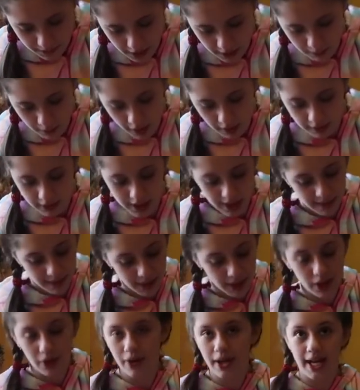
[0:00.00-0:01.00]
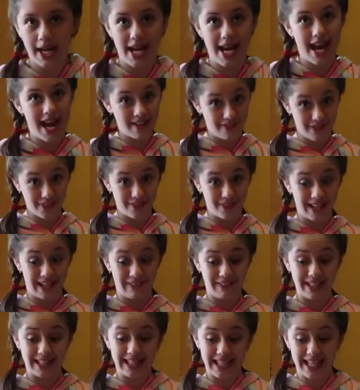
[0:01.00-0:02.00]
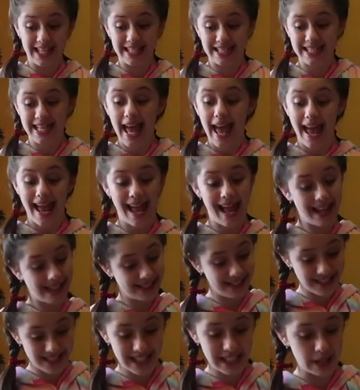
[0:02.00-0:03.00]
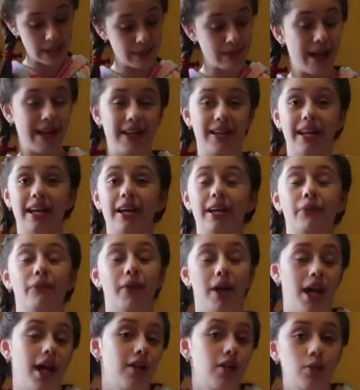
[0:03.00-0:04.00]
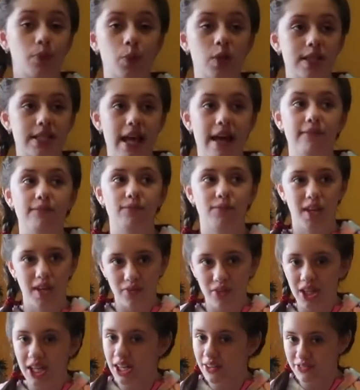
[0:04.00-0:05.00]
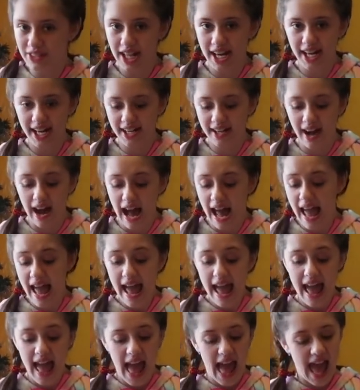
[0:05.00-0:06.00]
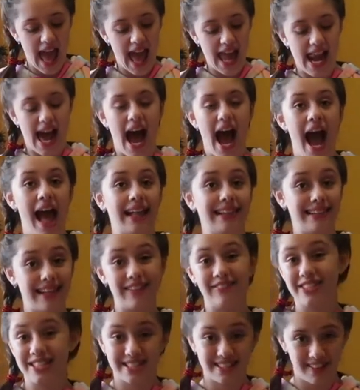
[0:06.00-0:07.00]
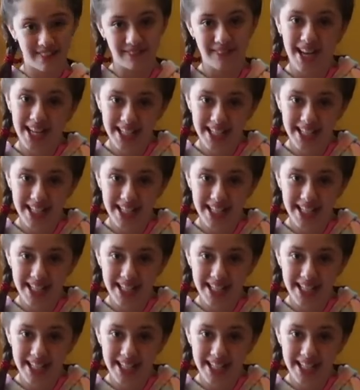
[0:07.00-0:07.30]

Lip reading: I'm probably gonna be going everywhere with this. And this is my 100% favorite gift that I got, and I love it so